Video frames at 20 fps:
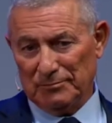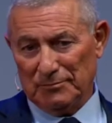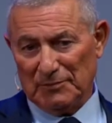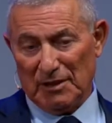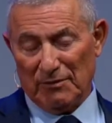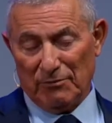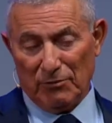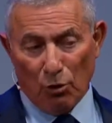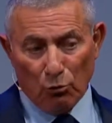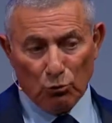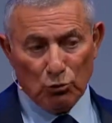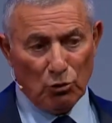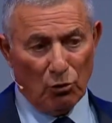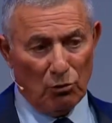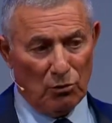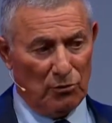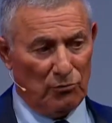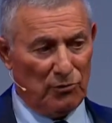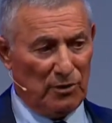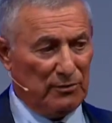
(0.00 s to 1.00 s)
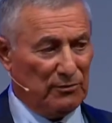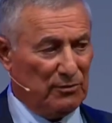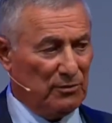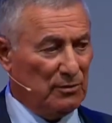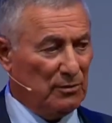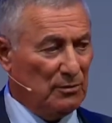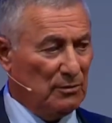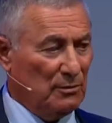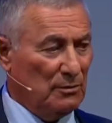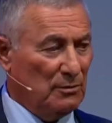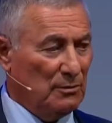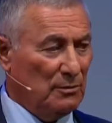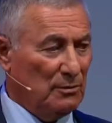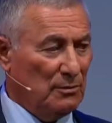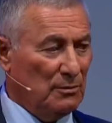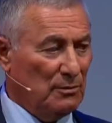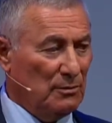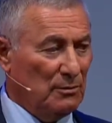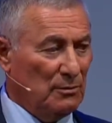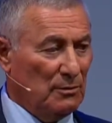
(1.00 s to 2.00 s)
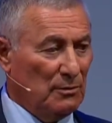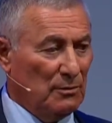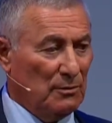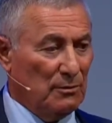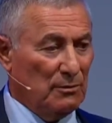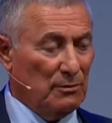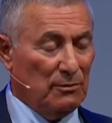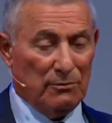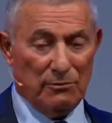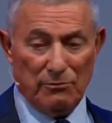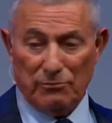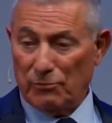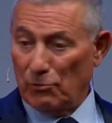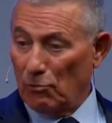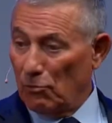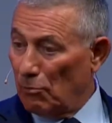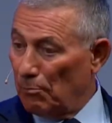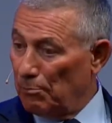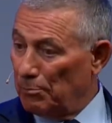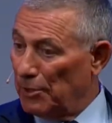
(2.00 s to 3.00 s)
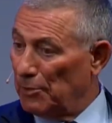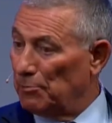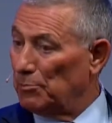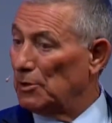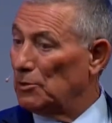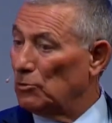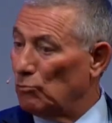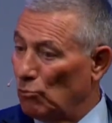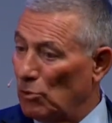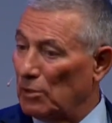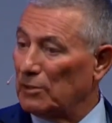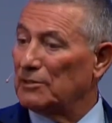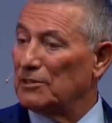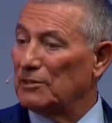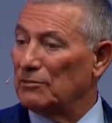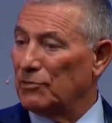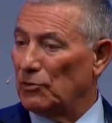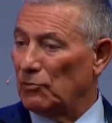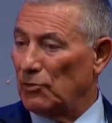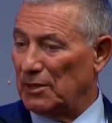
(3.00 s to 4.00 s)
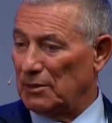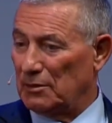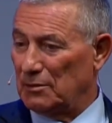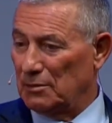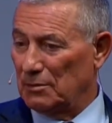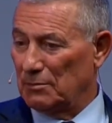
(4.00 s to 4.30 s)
have no tolerance for people who are different.